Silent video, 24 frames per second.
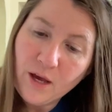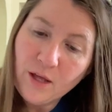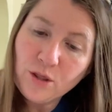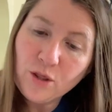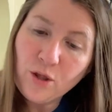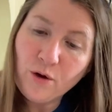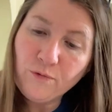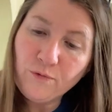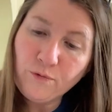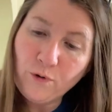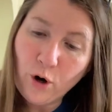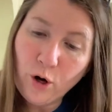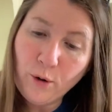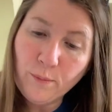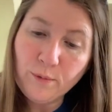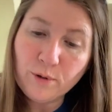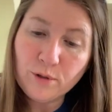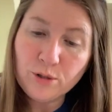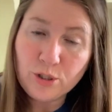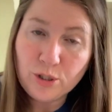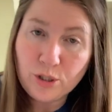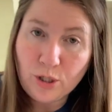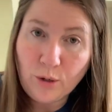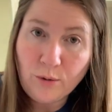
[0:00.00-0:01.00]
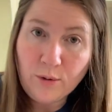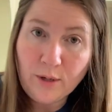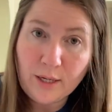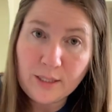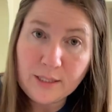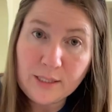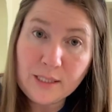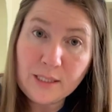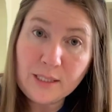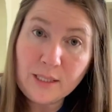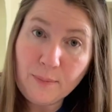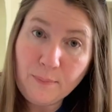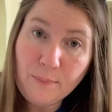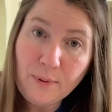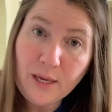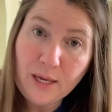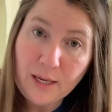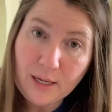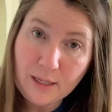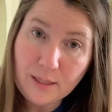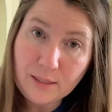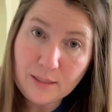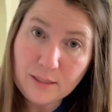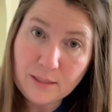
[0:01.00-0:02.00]
The farmer showed us the
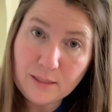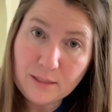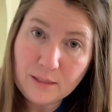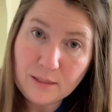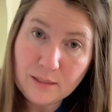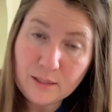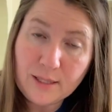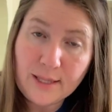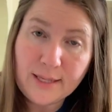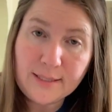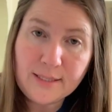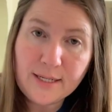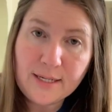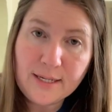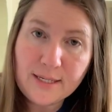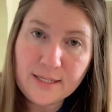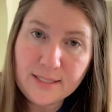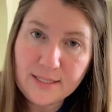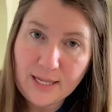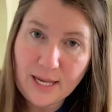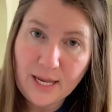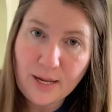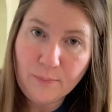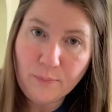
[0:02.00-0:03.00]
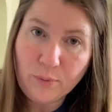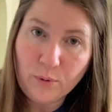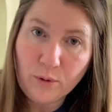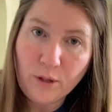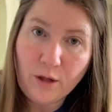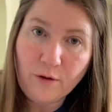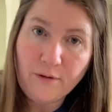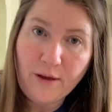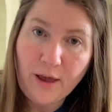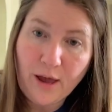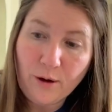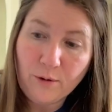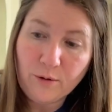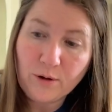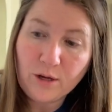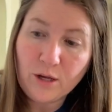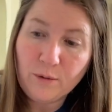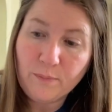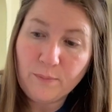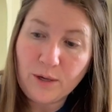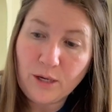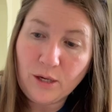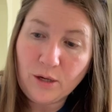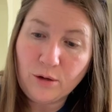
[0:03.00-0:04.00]
pigs. So that's an example of how it
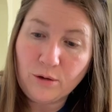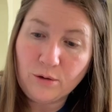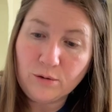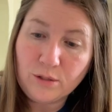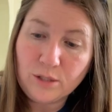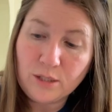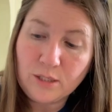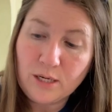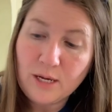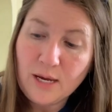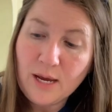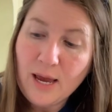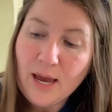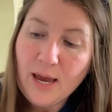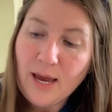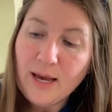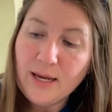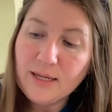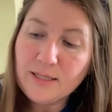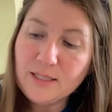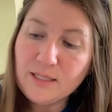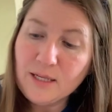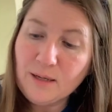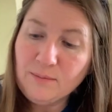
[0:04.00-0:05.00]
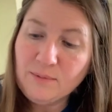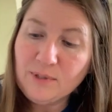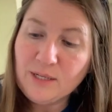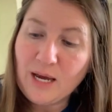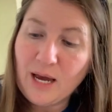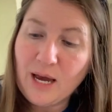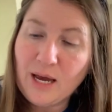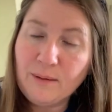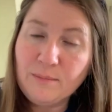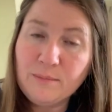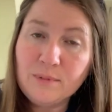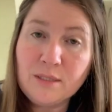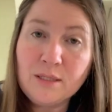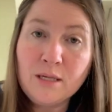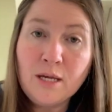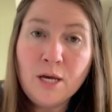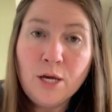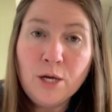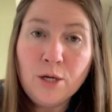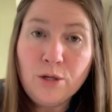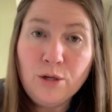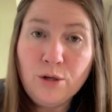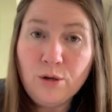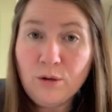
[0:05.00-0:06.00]
could be used. And sometimes
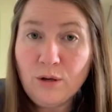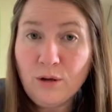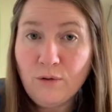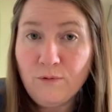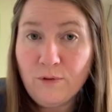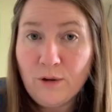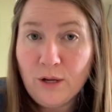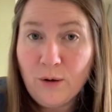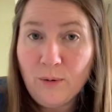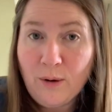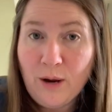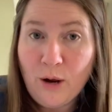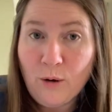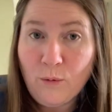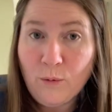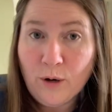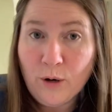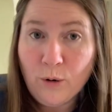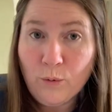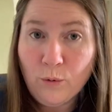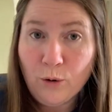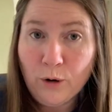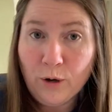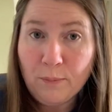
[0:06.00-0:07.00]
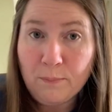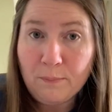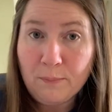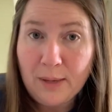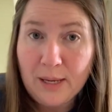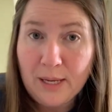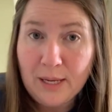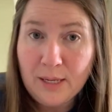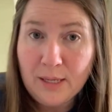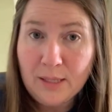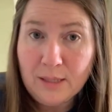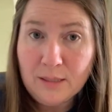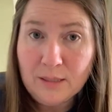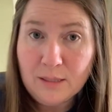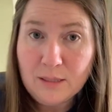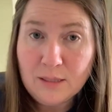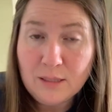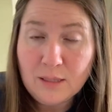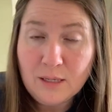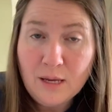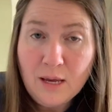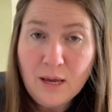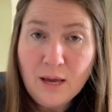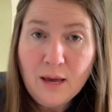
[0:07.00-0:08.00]
you can figure out what a word
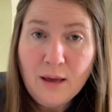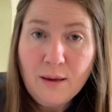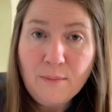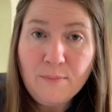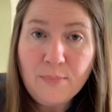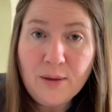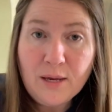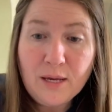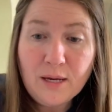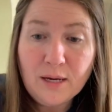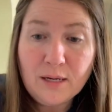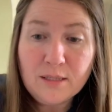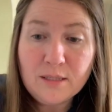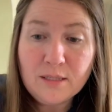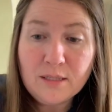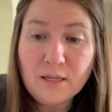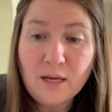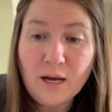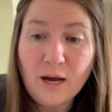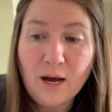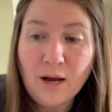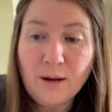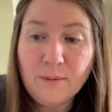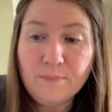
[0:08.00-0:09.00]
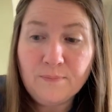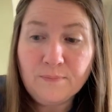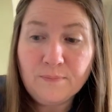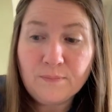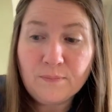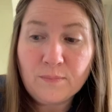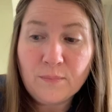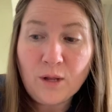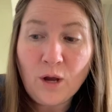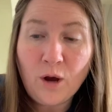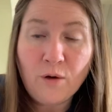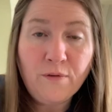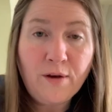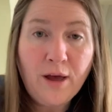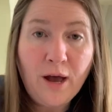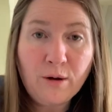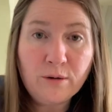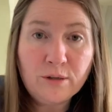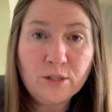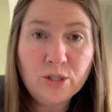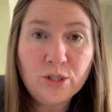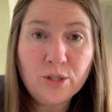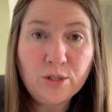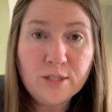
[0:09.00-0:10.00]
means because of how
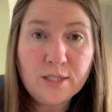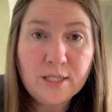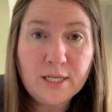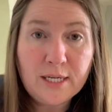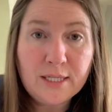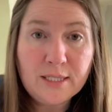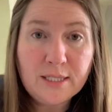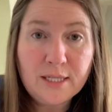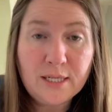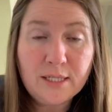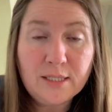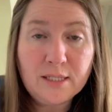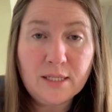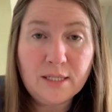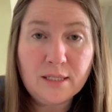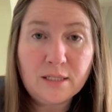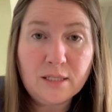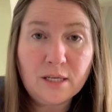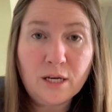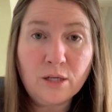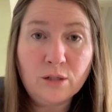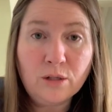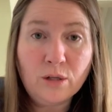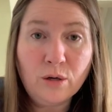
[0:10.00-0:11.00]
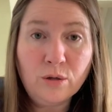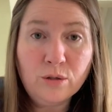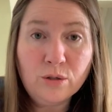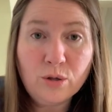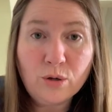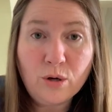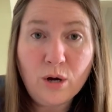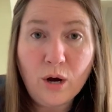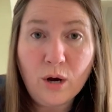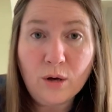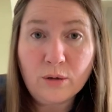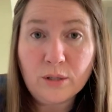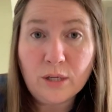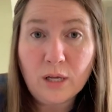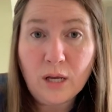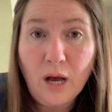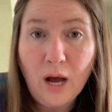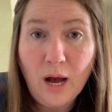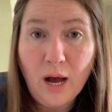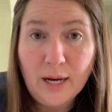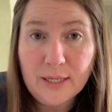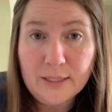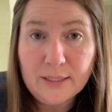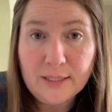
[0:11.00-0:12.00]
it's used in a sentence. And those are called
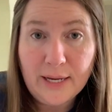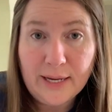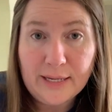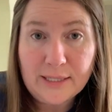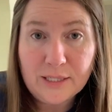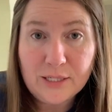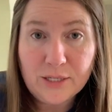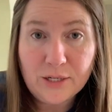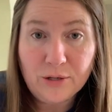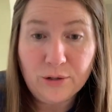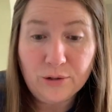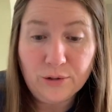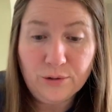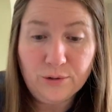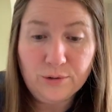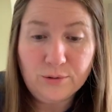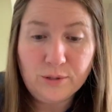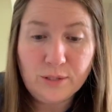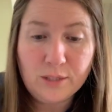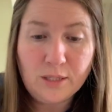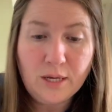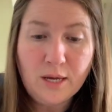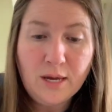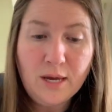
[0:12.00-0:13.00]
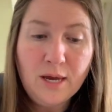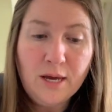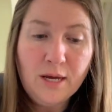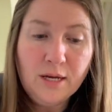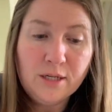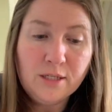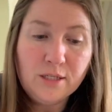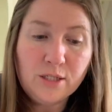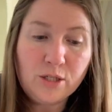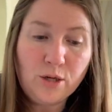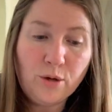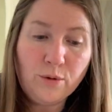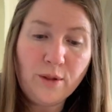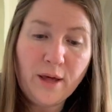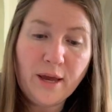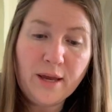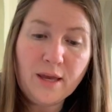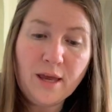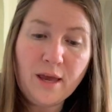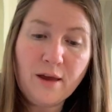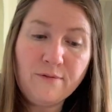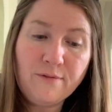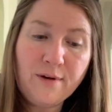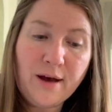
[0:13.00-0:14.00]
context clues. So like
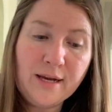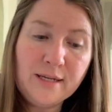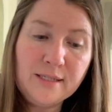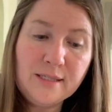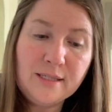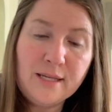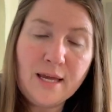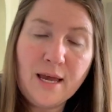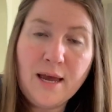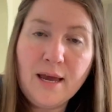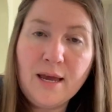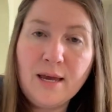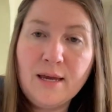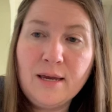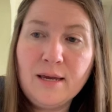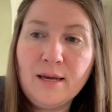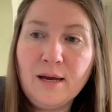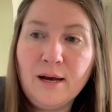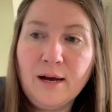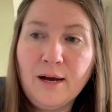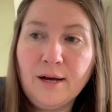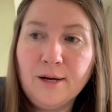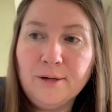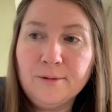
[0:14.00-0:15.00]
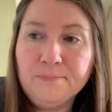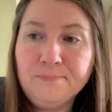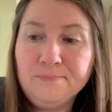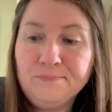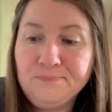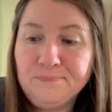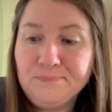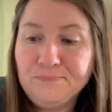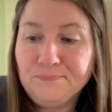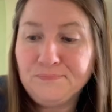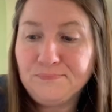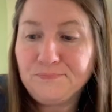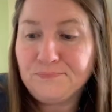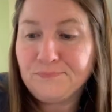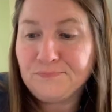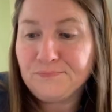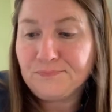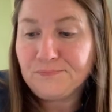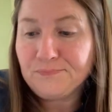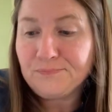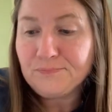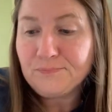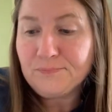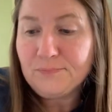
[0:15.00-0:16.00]
if I say,
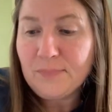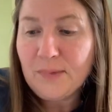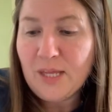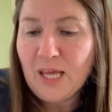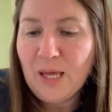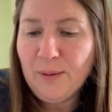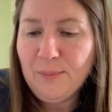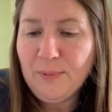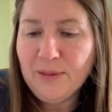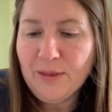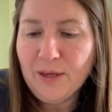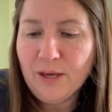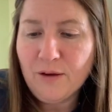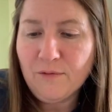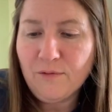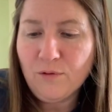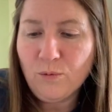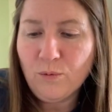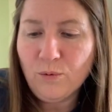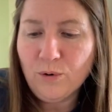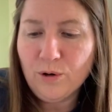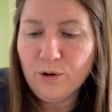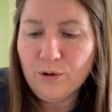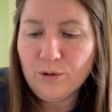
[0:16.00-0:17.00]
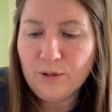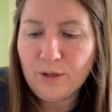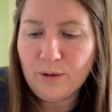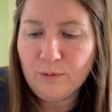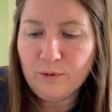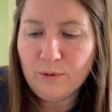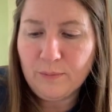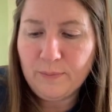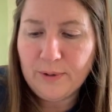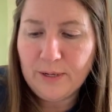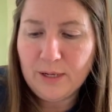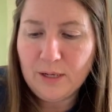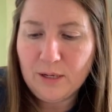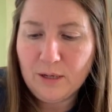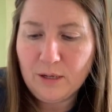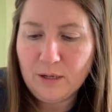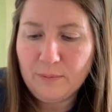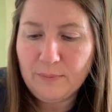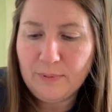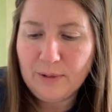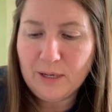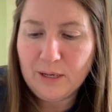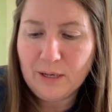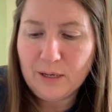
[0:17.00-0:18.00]
let me think of a word that could
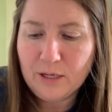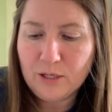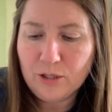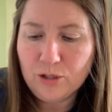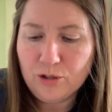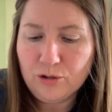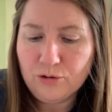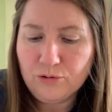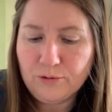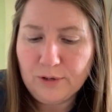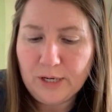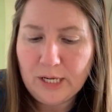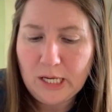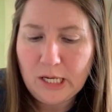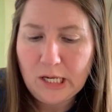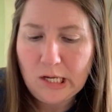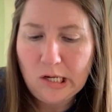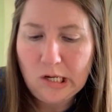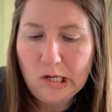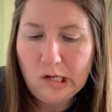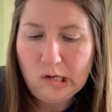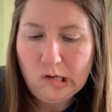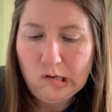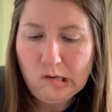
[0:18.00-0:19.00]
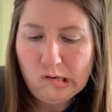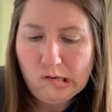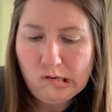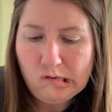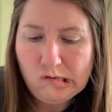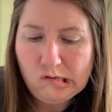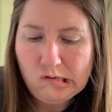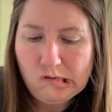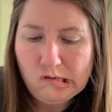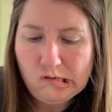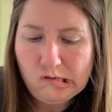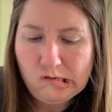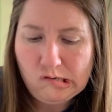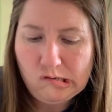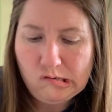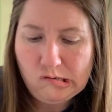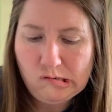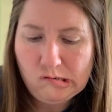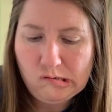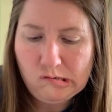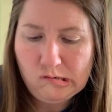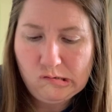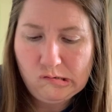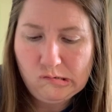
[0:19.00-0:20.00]
be kind of tricky.
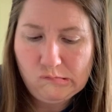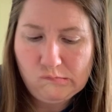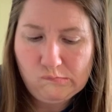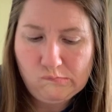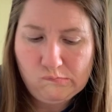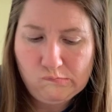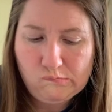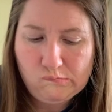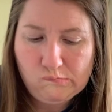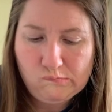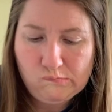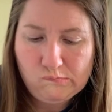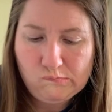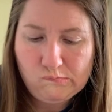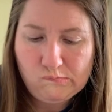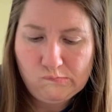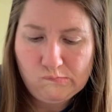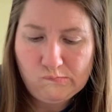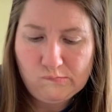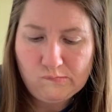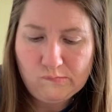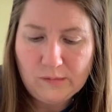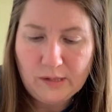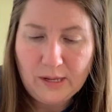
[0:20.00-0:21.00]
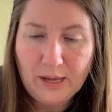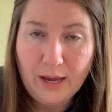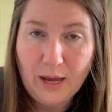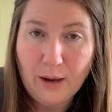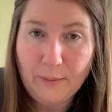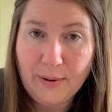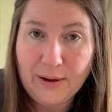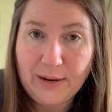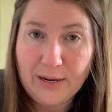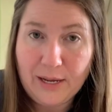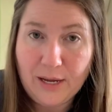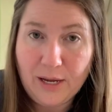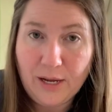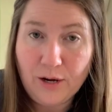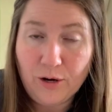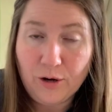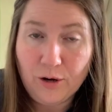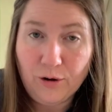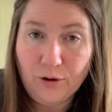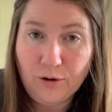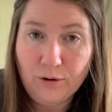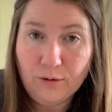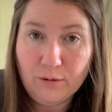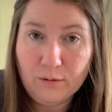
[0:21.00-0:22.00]
How about
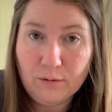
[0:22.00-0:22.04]
here?